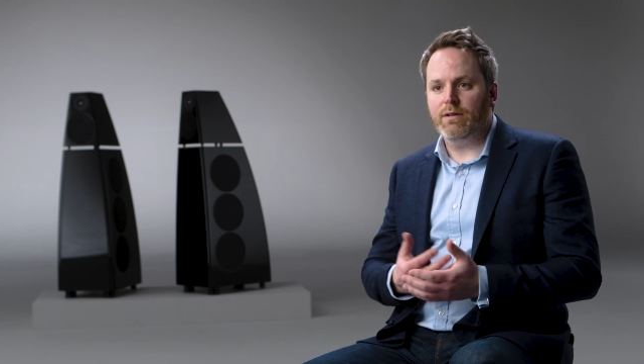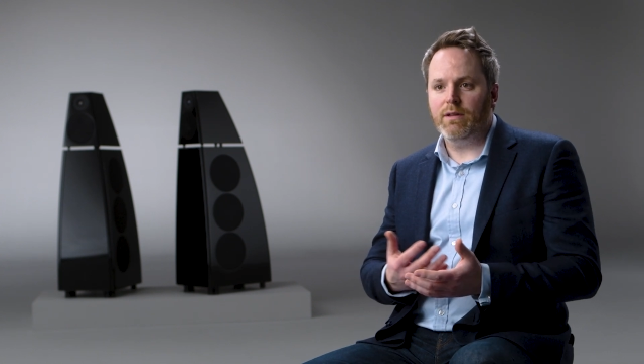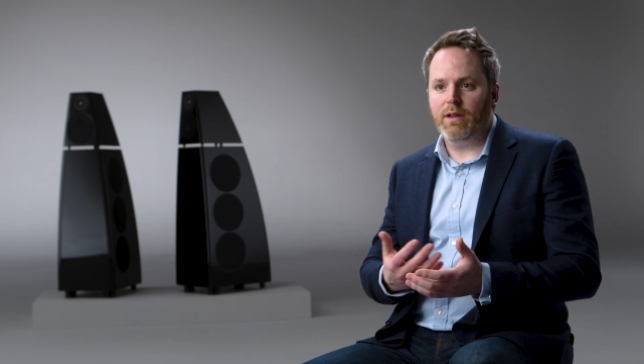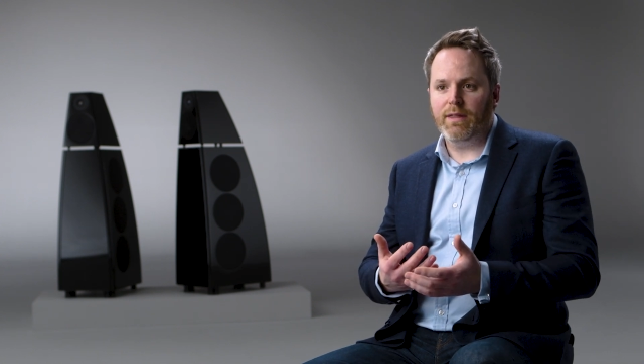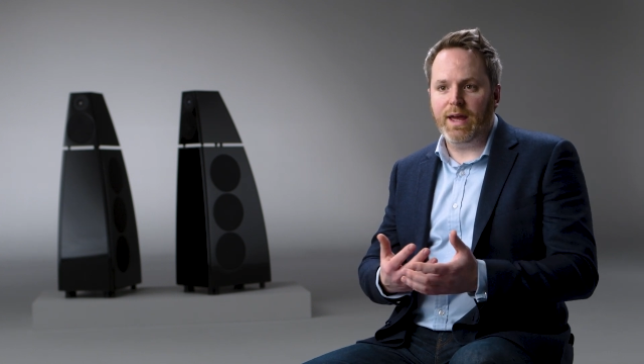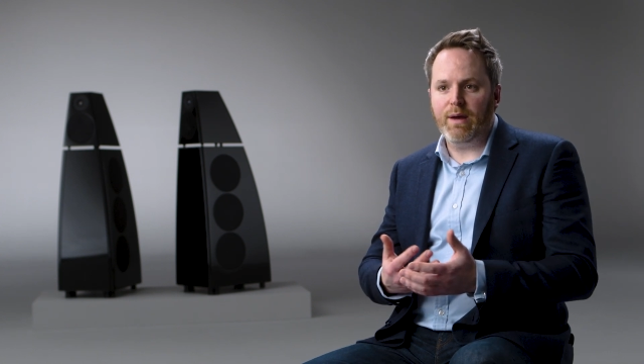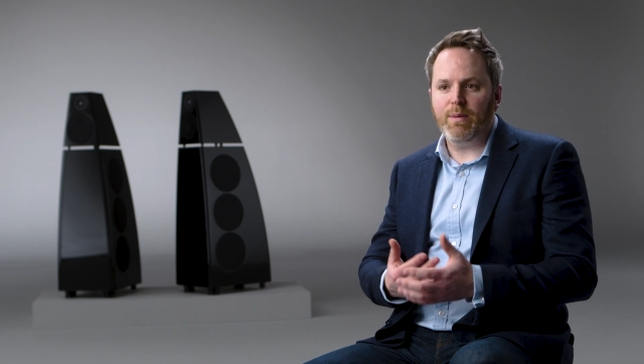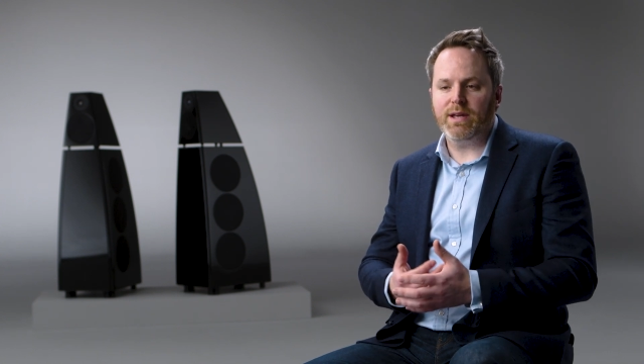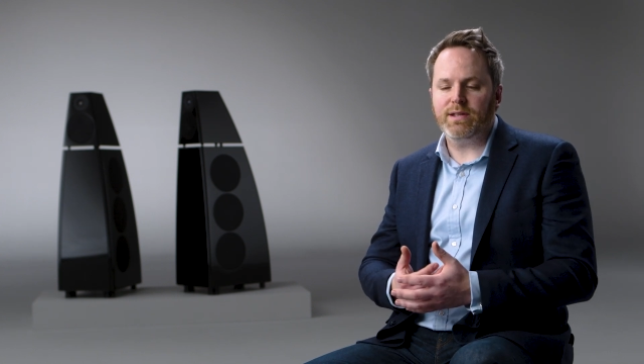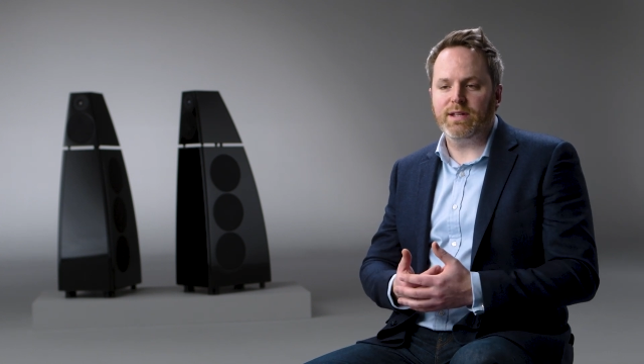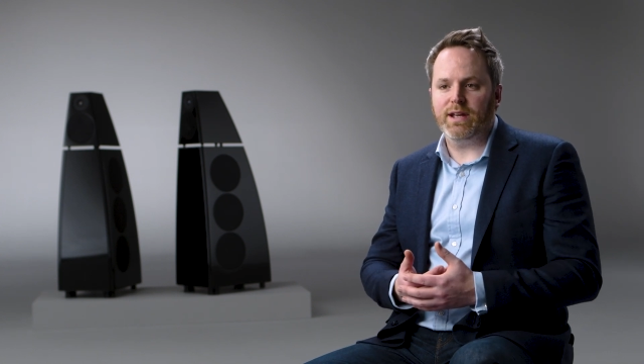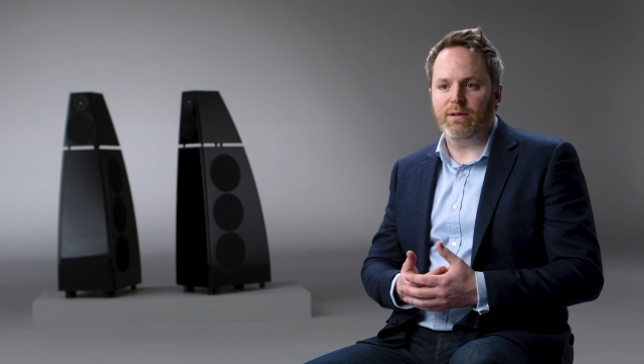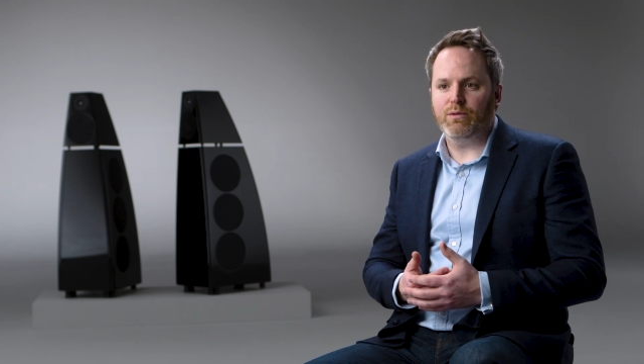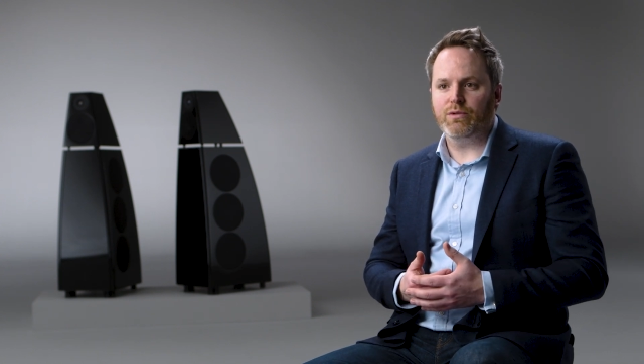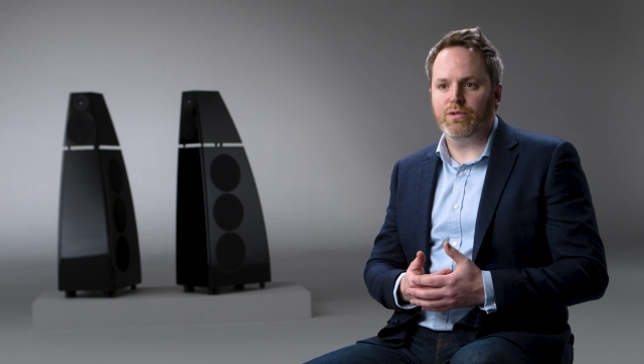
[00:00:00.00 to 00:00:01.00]
that they're best
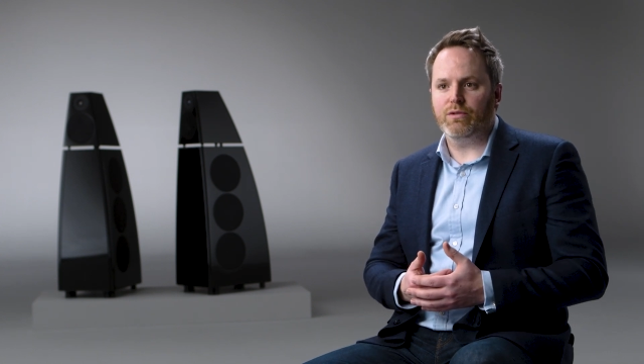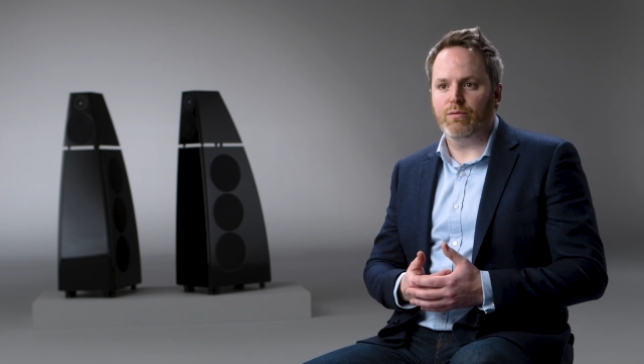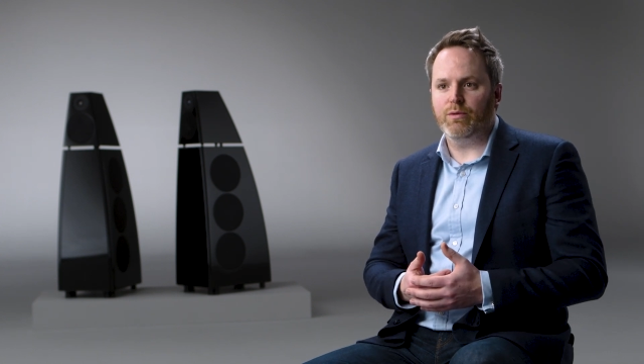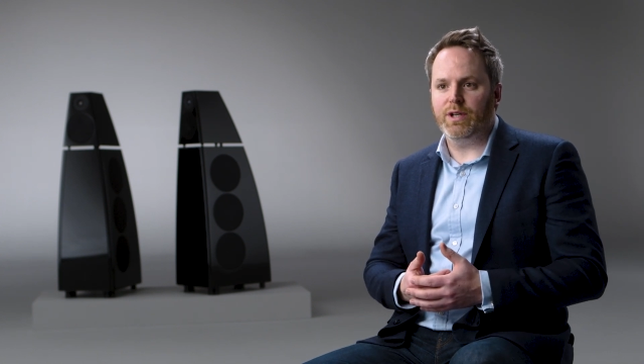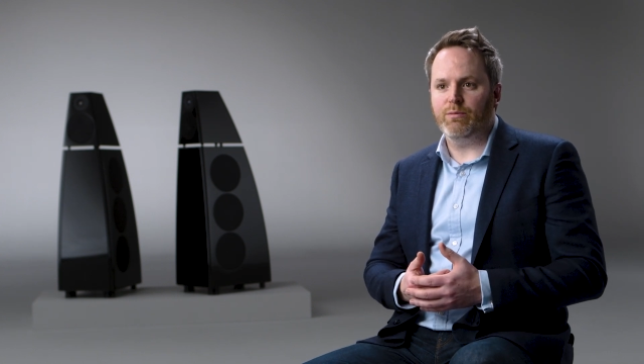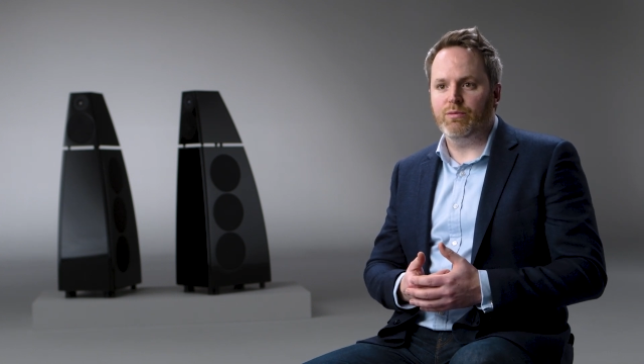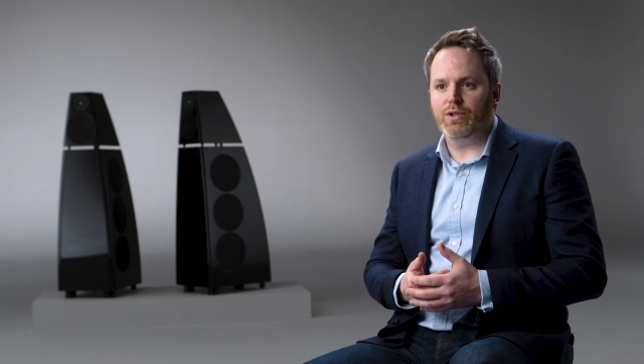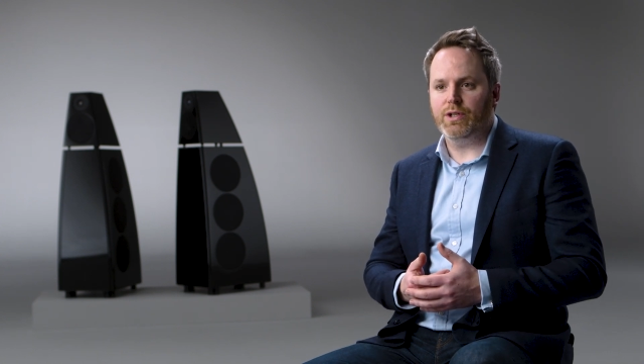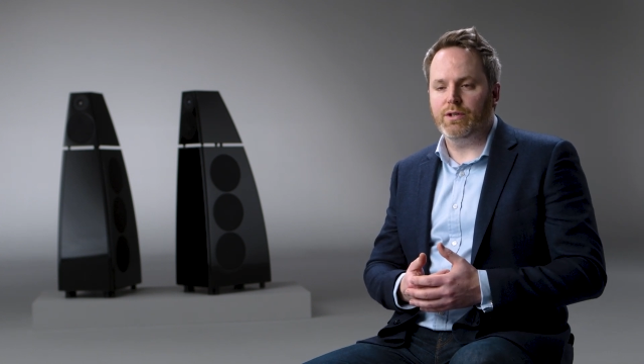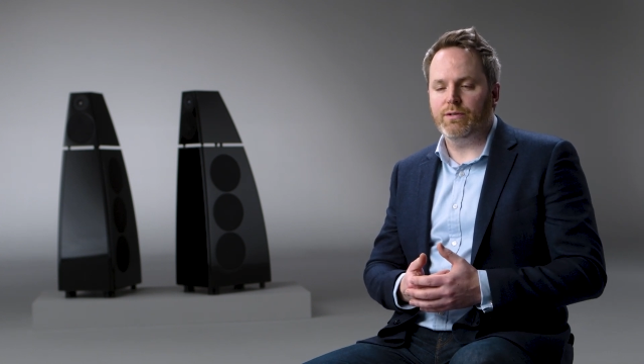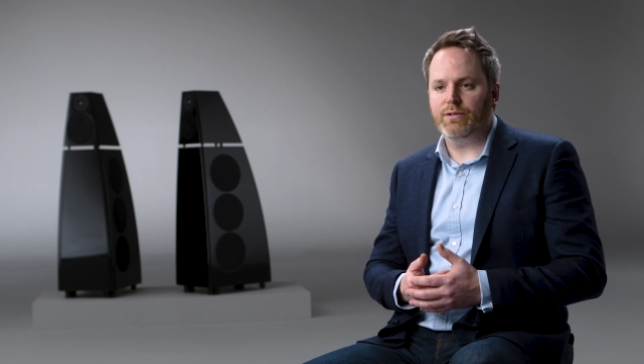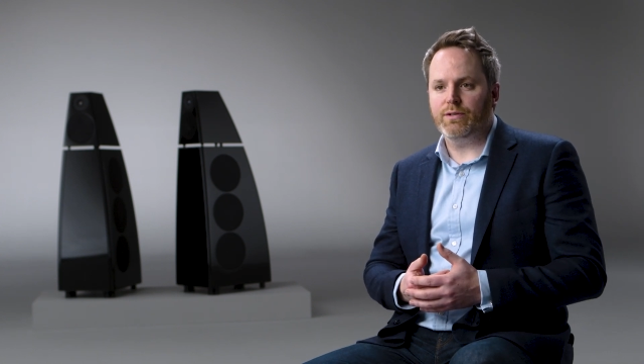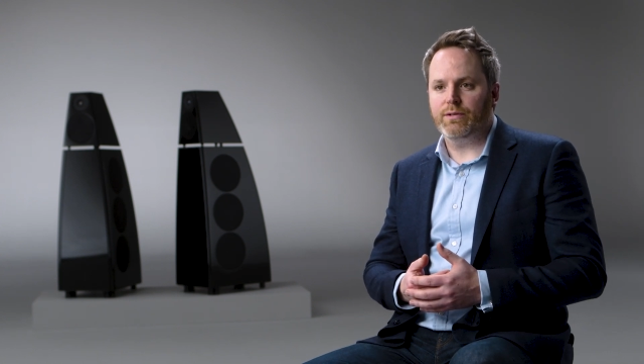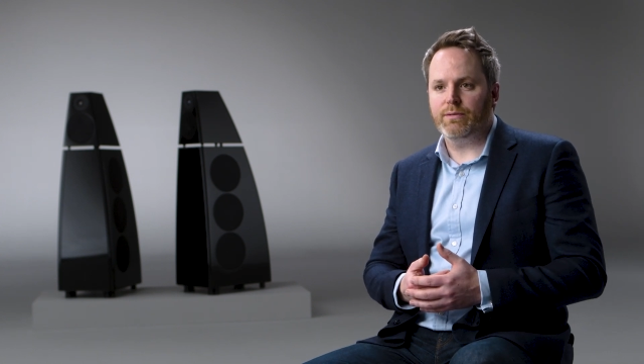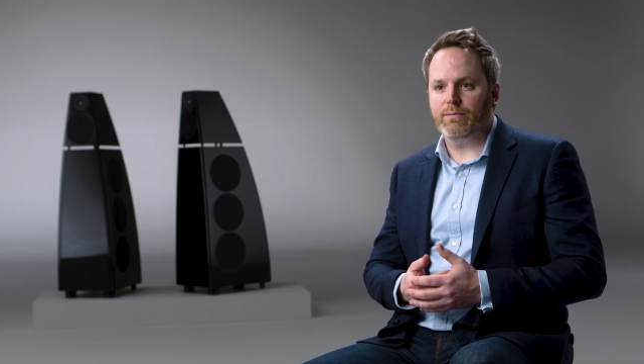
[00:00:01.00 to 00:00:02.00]
able to
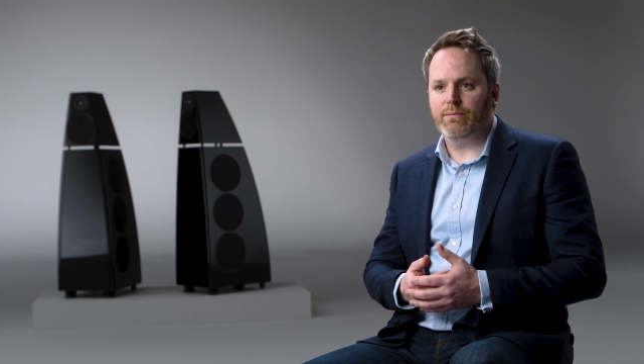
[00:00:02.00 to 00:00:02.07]
reproduce.